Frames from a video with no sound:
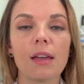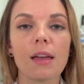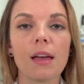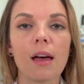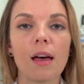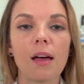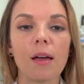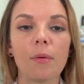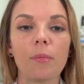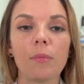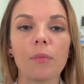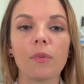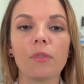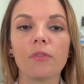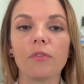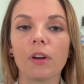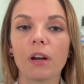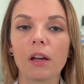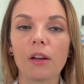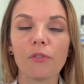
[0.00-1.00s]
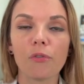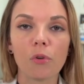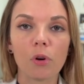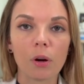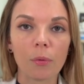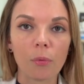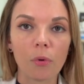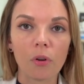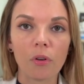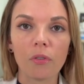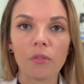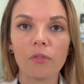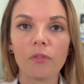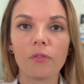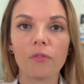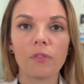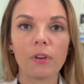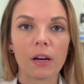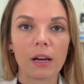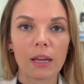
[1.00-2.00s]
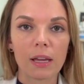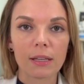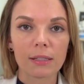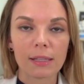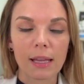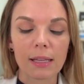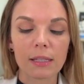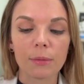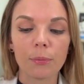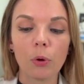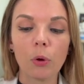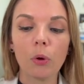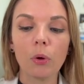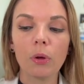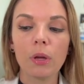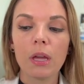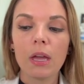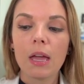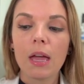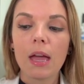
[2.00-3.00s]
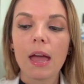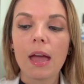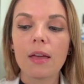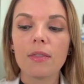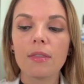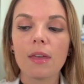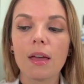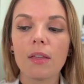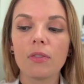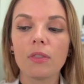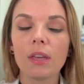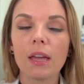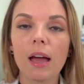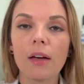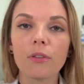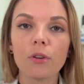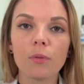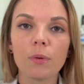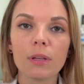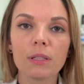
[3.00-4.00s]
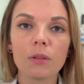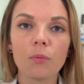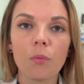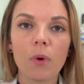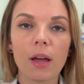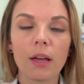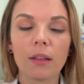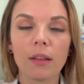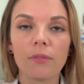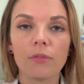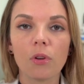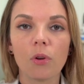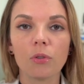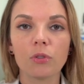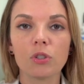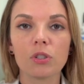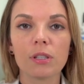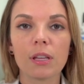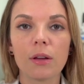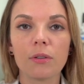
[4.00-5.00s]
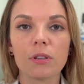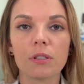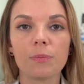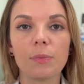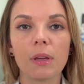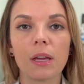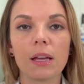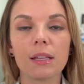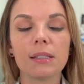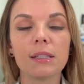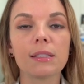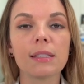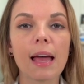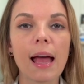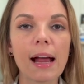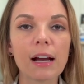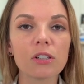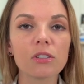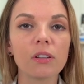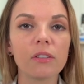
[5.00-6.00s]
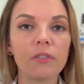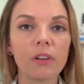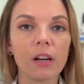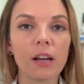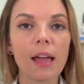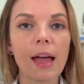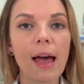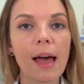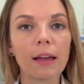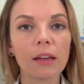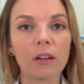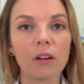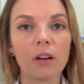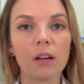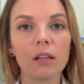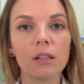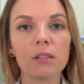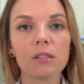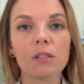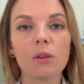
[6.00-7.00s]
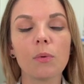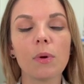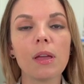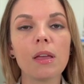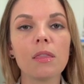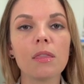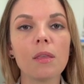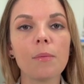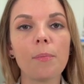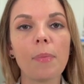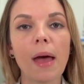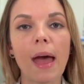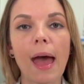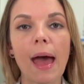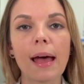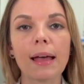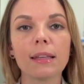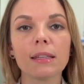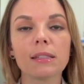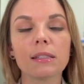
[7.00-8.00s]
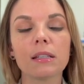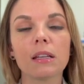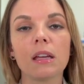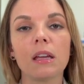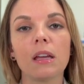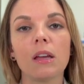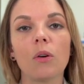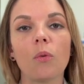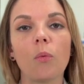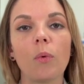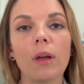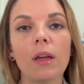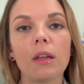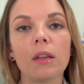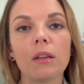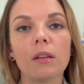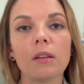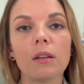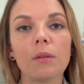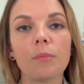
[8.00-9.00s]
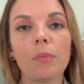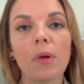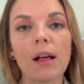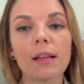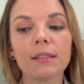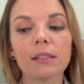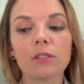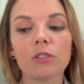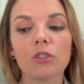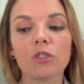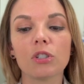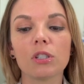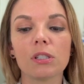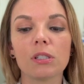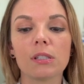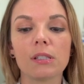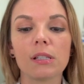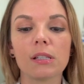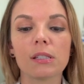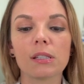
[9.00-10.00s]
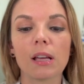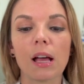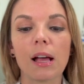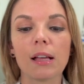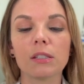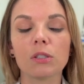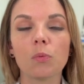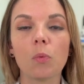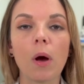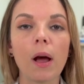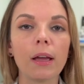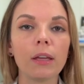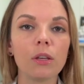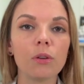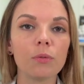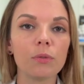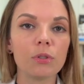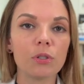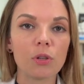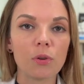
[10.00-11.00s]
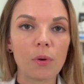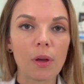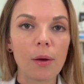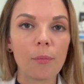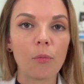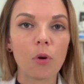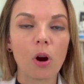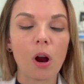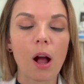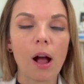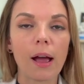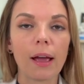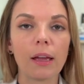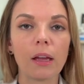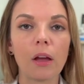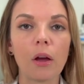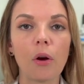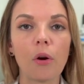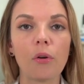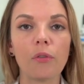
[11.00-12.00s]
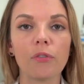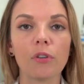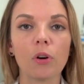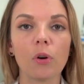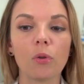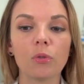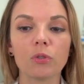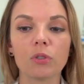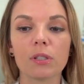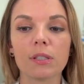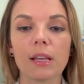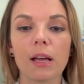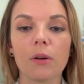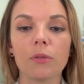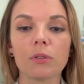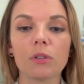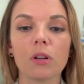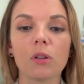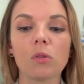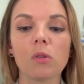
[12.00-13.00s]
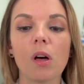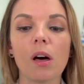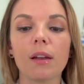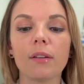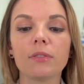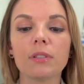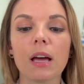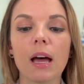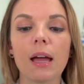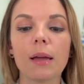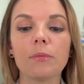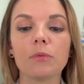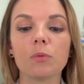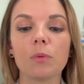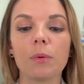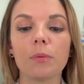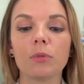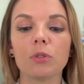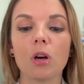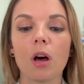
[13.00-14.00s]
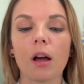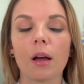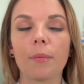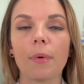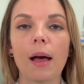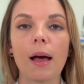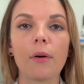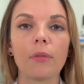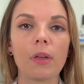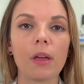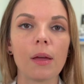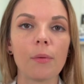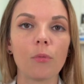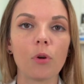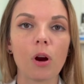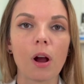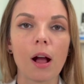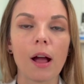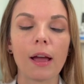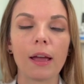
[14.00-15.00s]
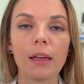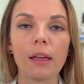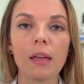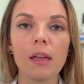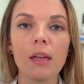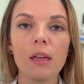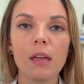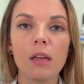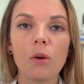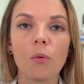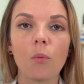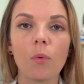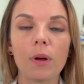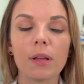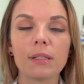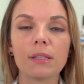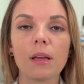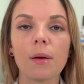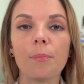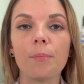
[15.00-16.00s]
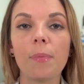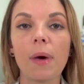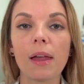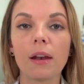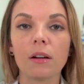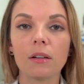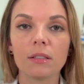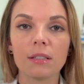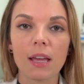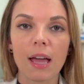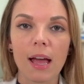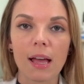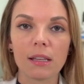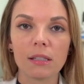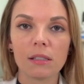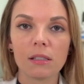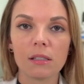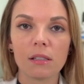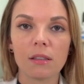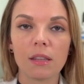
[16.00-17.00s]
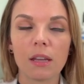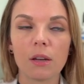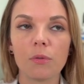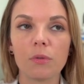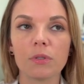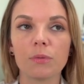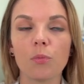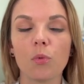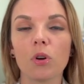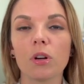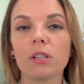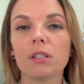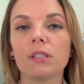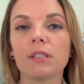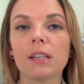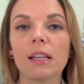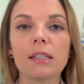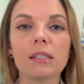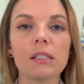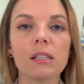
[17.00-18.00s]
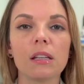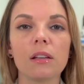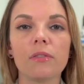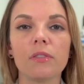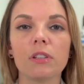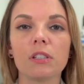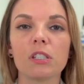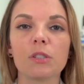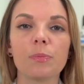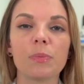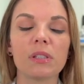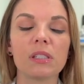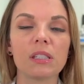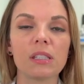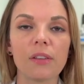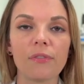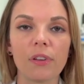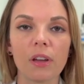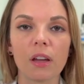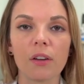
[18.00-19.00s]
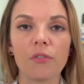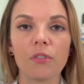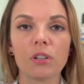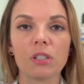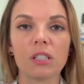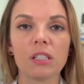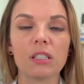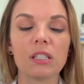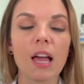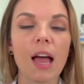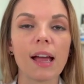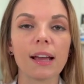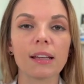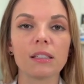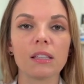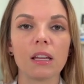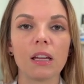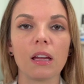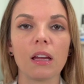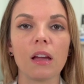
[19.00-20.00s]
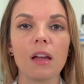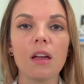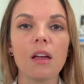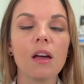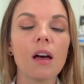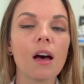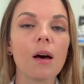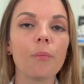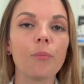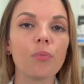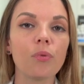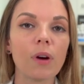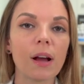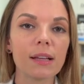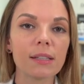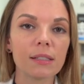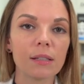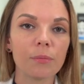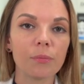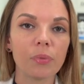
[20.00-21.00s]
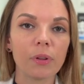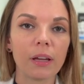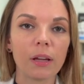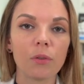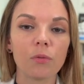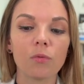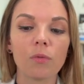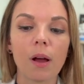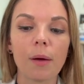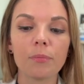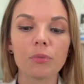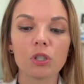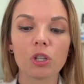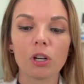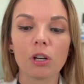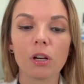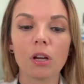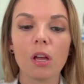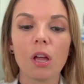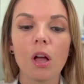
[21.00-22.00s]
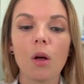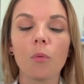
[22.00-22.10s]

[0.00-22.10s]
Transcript: Very affordable, very accessible. And then the other reason why I love the ultrasound is because it's actually very accurate. So in the past, when plastic surgeons discuss why you would do MRI over ultrasound, a lot of times we would talk about how the MRI was a better test, that it was more sensitive and specific for detecting a breast implant rupture.